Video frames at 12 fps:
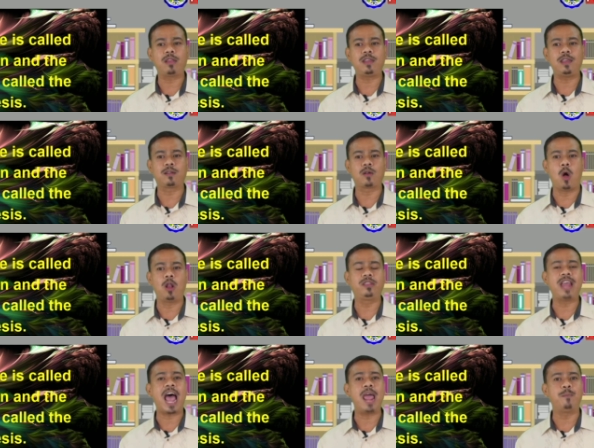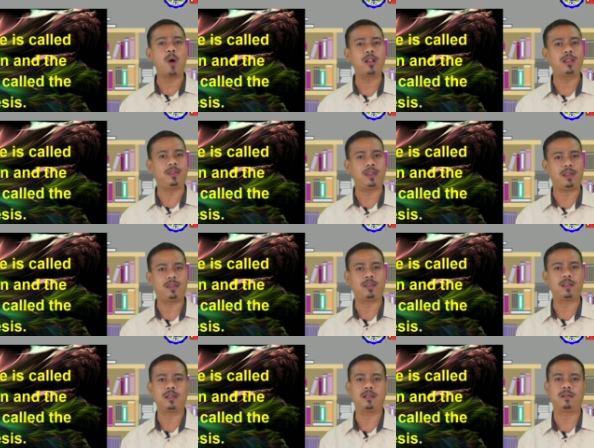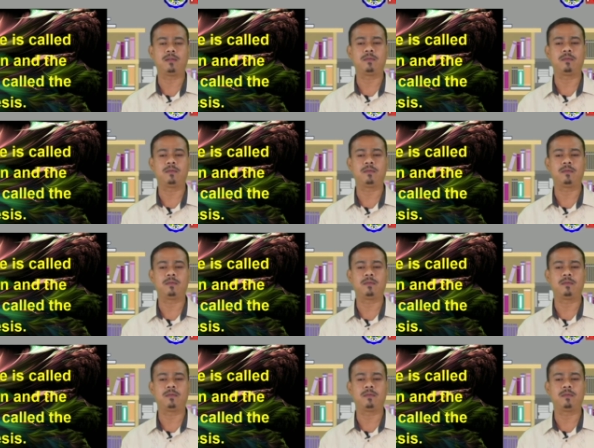clause is called the hypothesis.